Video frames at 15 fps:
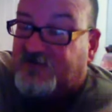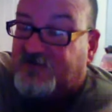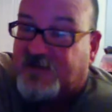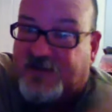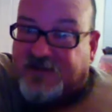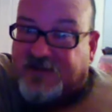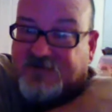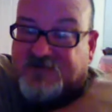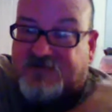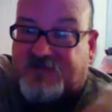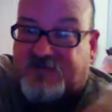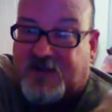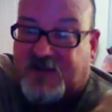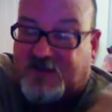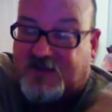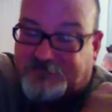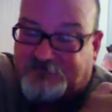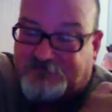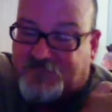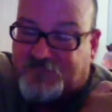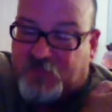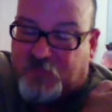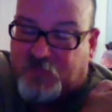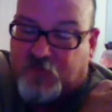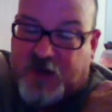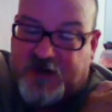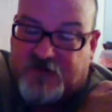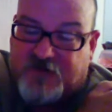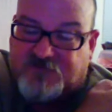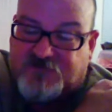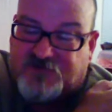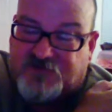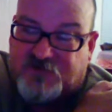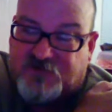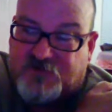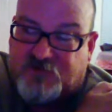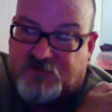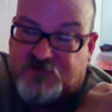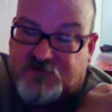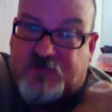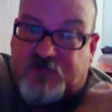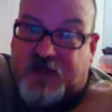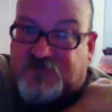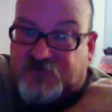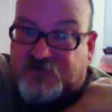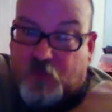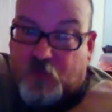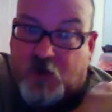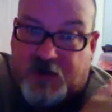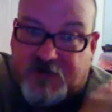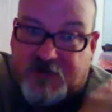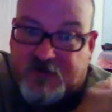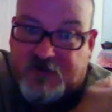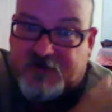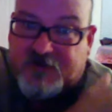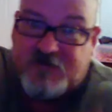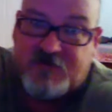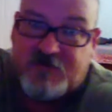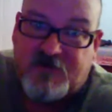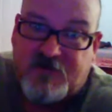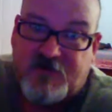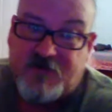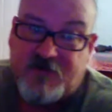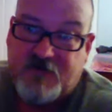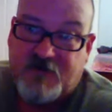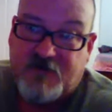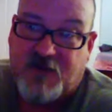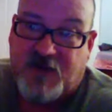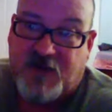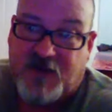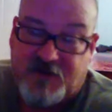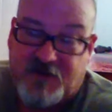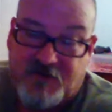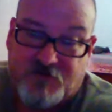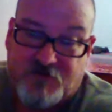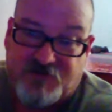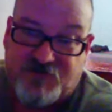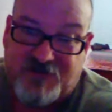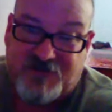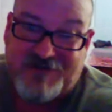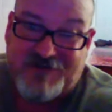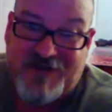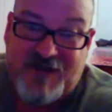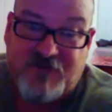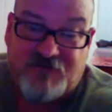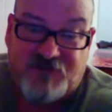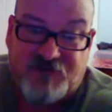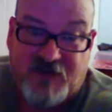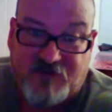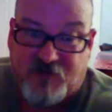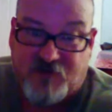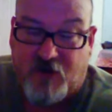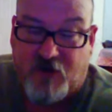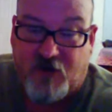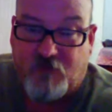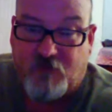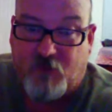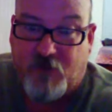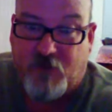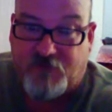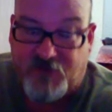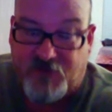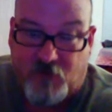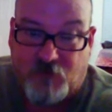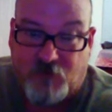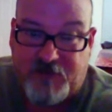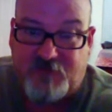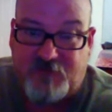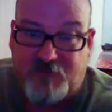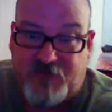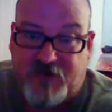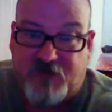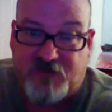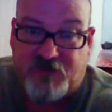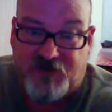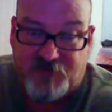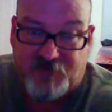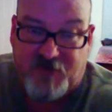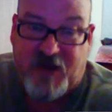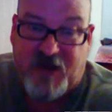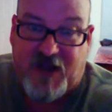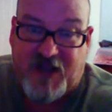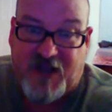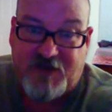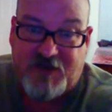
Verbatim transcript: is. Um, prior to 2001, uh, there was a container size law where the only beer you could buy